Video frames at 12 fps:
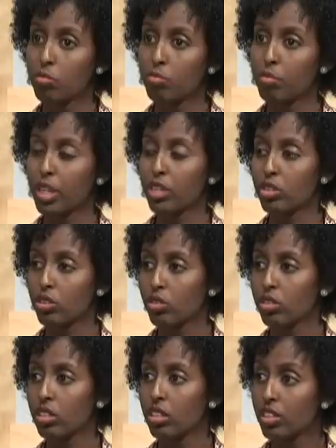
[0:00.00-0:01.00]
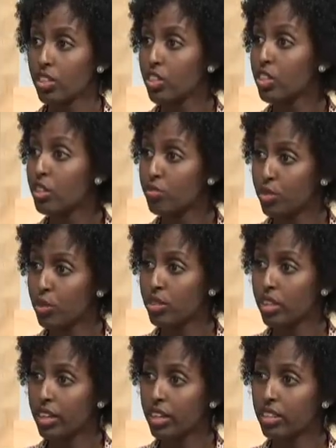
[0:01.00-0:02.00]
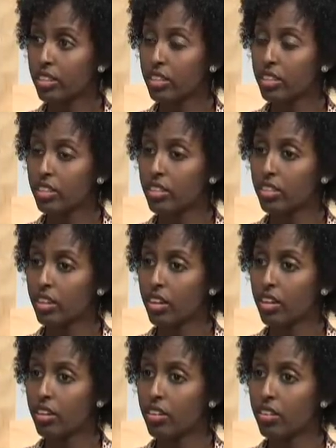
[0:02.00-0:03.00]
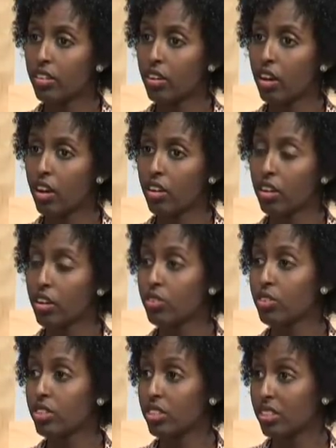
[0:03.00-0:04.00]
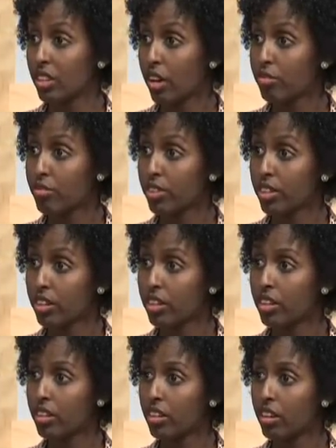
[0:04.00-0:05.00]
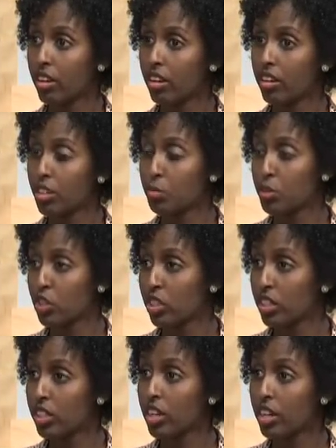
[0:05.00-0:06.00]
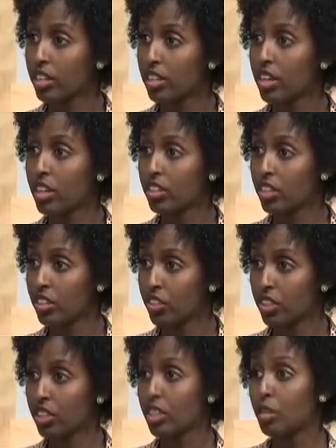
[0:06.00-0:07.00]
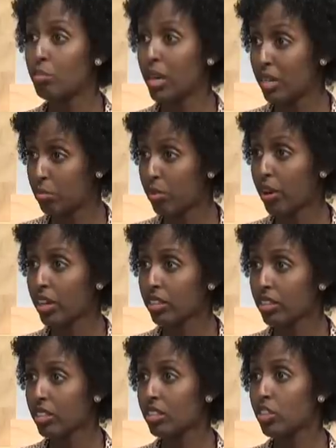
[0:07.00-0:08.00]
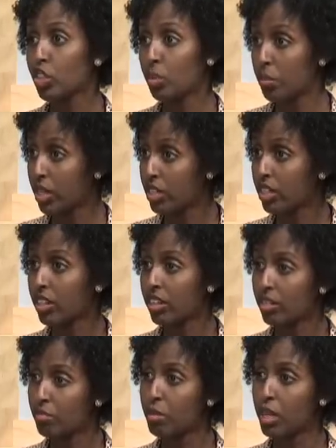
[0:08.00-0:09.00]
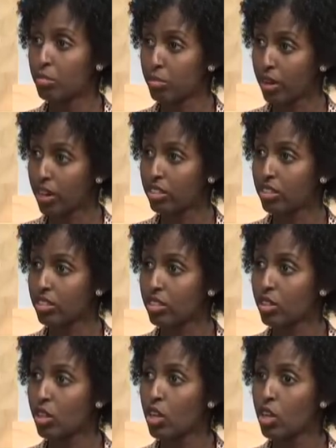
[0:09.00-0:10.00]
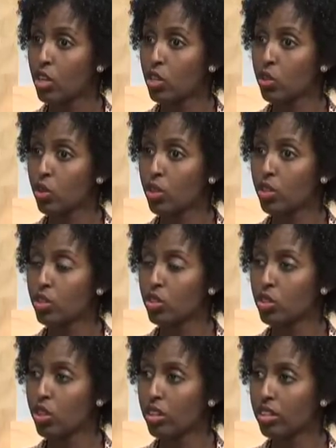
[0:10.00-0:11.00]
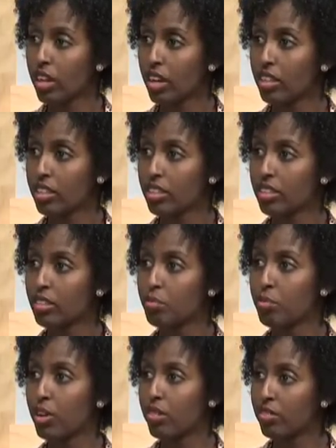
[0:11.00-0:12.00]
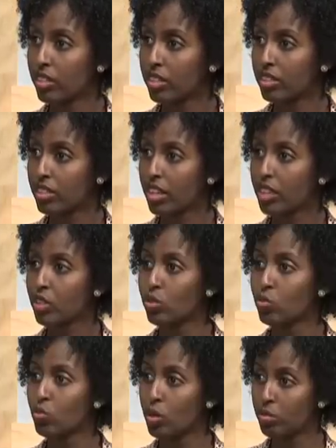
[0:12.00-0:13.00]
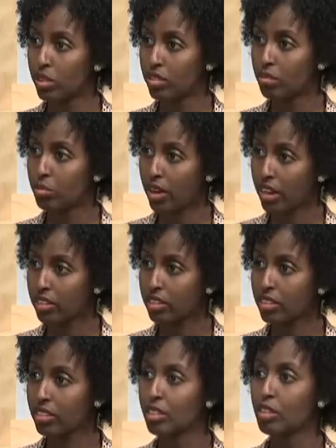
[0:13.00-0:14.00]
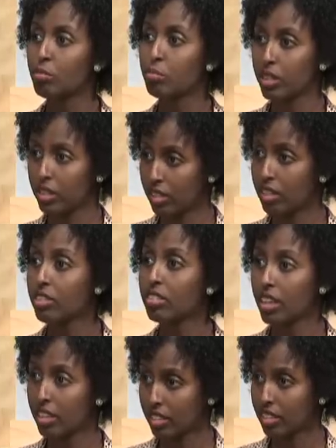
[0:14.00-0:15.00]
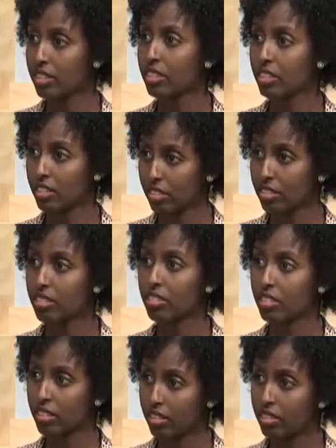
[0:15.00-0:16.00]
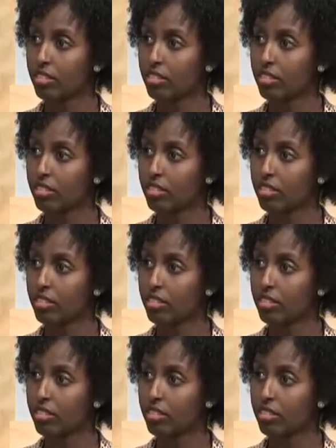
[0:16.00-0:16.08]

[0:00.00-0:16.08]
based on the literature review that I did, uh, countries in Africa, uh, especially Ghana and Nigeria, men practice, Jamaica, men practices. So it's not as prevalent as women practicing, like but it here. does exist. Yeah. Okay.